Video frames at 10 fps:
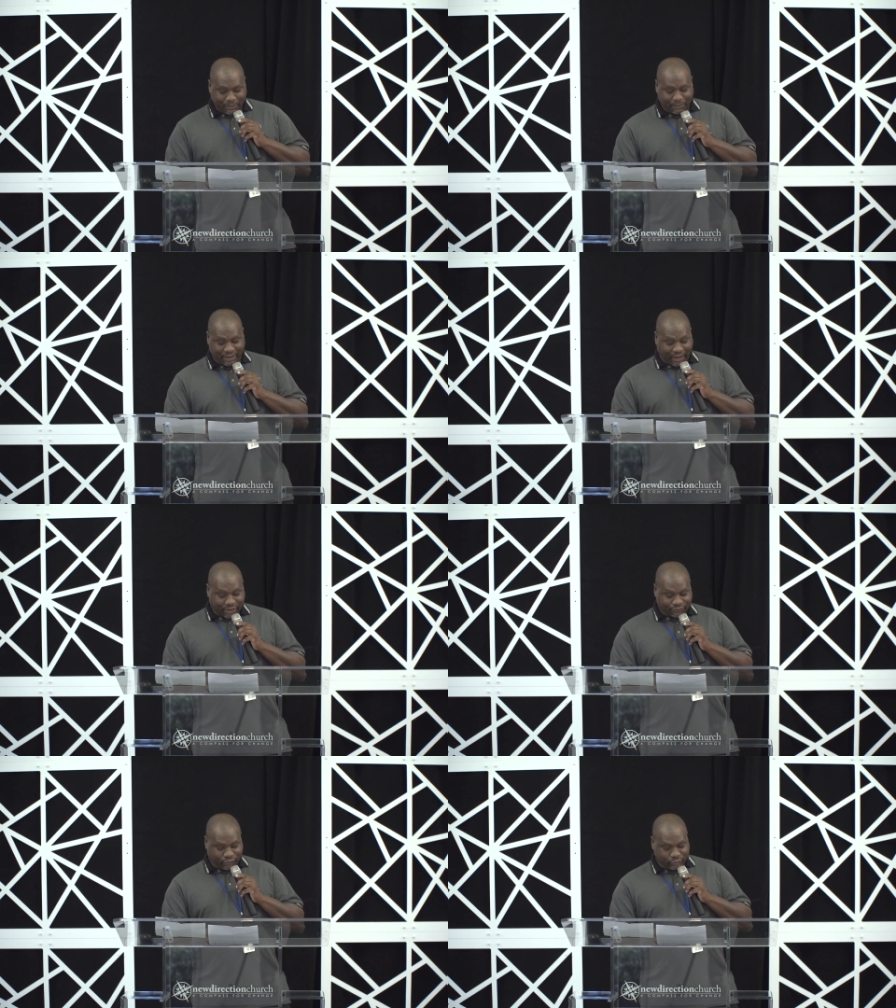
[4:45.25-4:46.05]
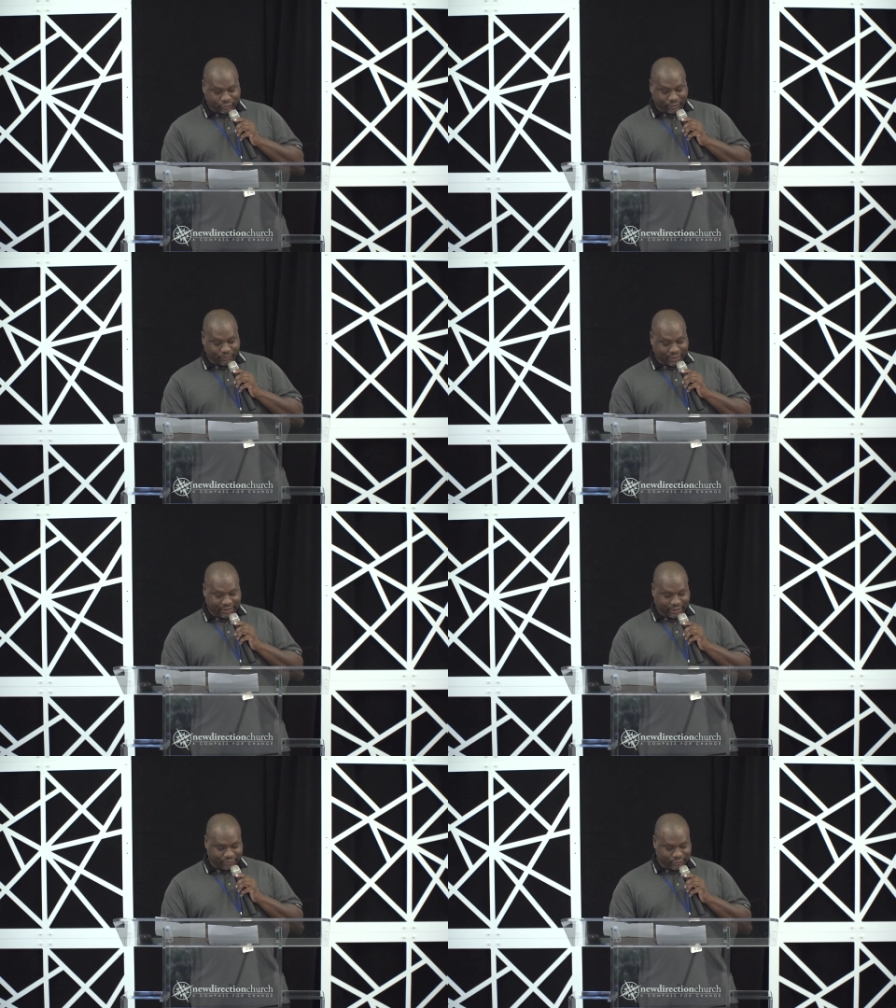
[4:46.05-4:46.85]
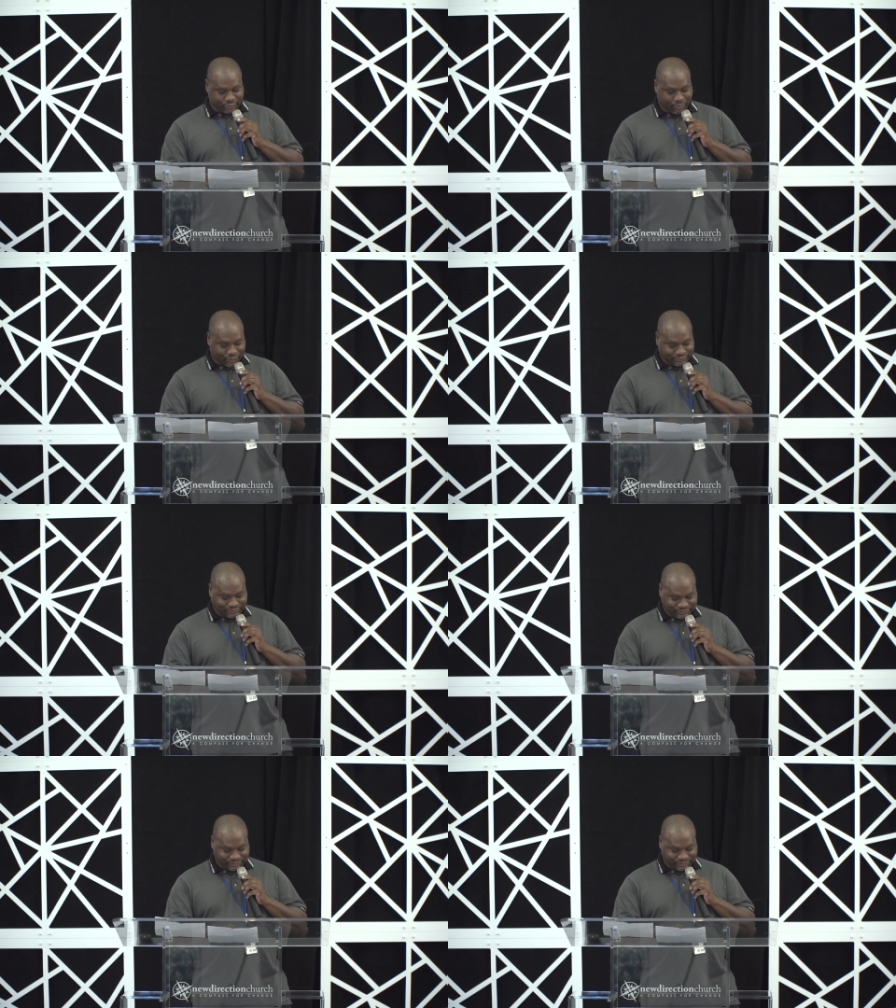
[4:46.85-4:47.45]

may not float somebody else's boat.